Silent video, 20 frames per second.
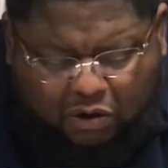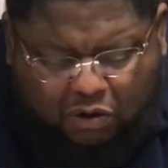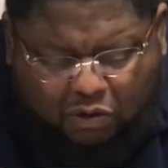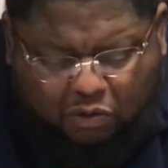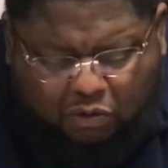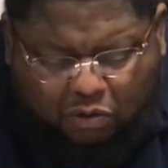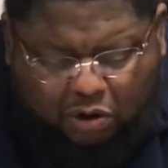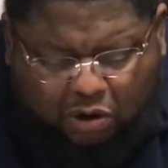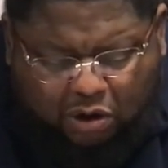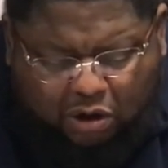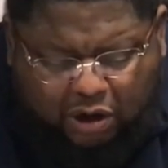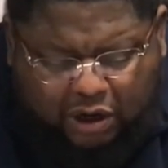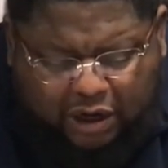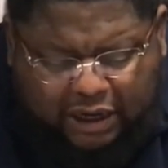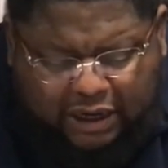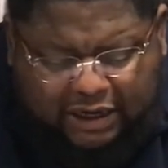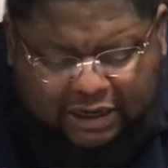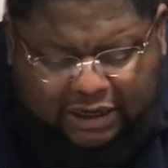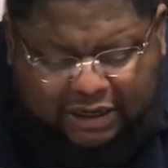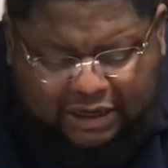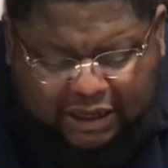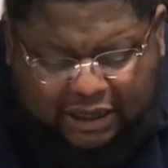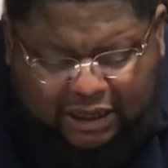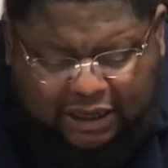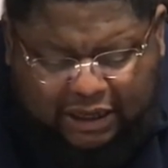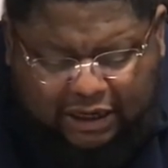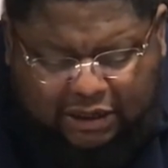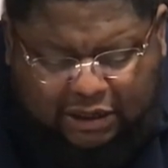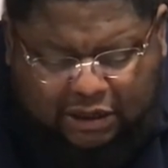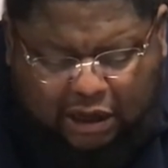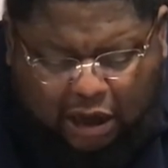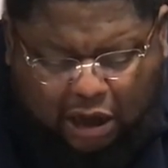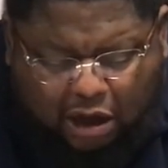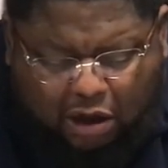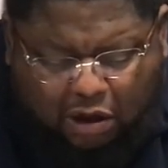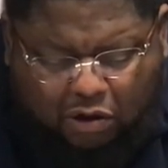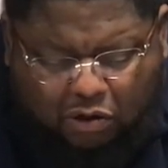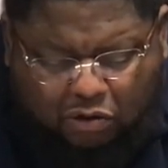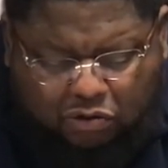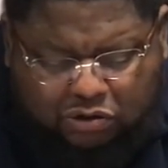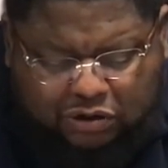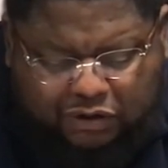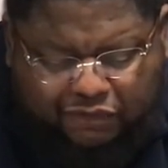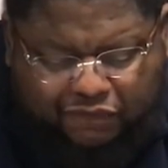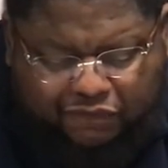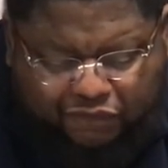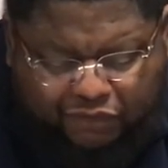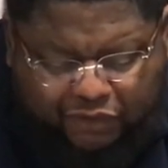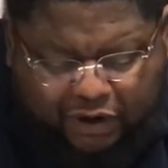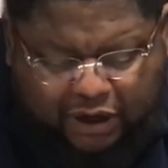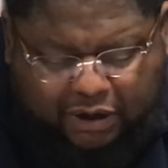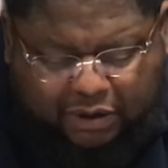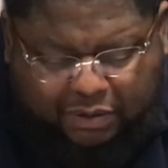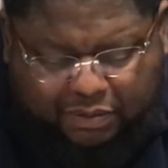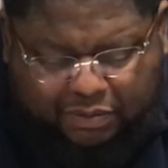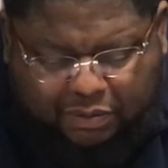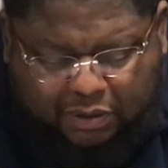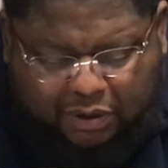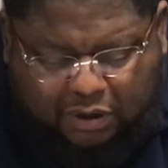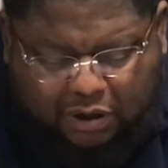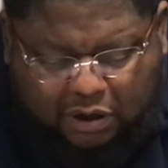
were indeed called to freedom.